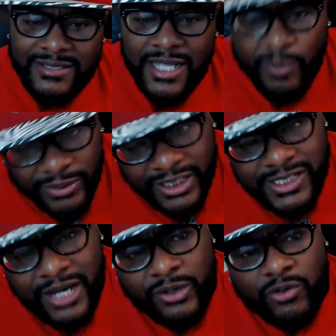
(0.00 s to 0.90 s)
helping the
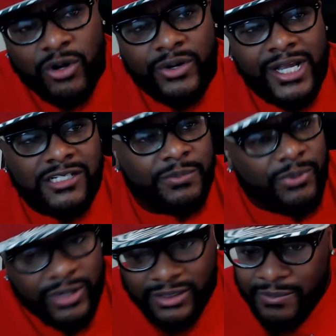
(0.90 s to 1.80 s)
channel grow, that's
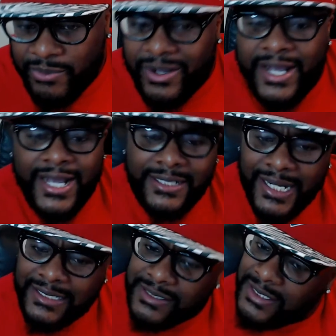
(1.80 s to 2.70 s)
supporting the brand, that's,
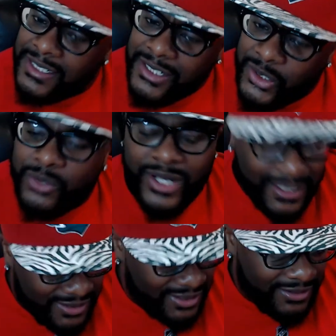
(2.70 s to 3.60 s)
you know, that's
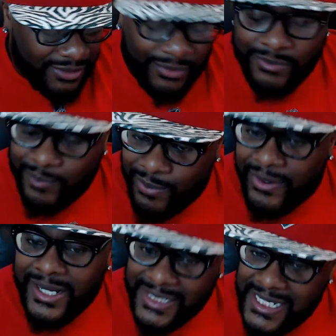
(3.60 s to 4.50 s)
Brent
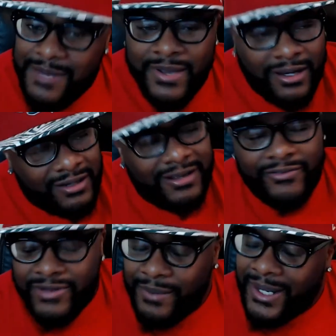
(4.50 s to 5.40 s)
Team
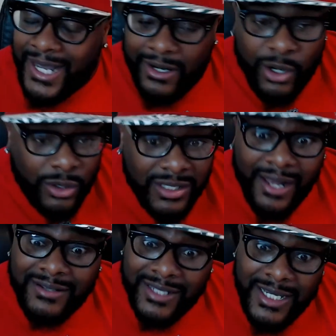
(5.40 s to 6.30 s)
LFM. I got a whole lot of
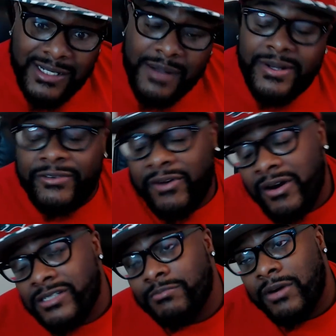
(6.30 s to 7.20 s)
things coming as far as
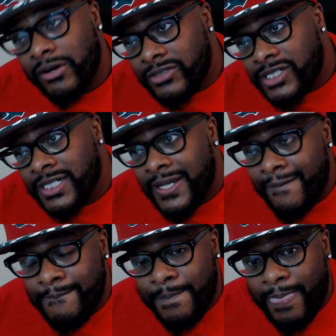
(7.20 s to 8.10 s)
merch.
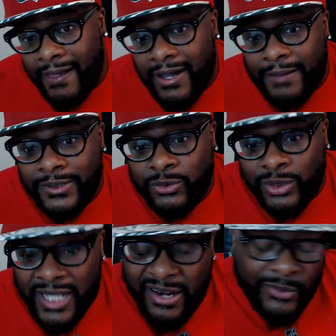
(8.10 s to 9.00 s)
I've been doing a lot on